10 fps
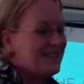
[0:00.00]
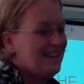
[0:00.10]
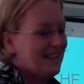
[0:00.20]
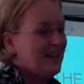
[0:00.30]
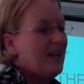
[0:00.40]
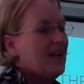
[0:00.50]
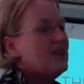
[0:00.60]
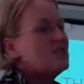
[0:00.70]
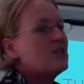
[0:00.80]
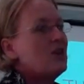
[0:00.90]
here.
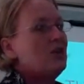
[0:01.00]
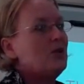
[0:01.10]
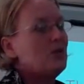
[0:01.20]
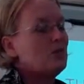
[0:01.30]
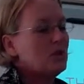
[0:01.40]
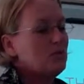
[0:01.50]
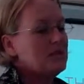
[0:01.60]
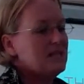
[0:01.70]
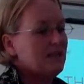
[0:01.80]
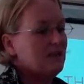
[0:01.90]
So, what are we
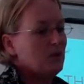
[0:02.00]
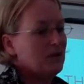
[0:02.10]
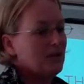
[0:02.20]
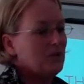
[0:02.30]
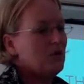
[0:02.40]
dealing with then?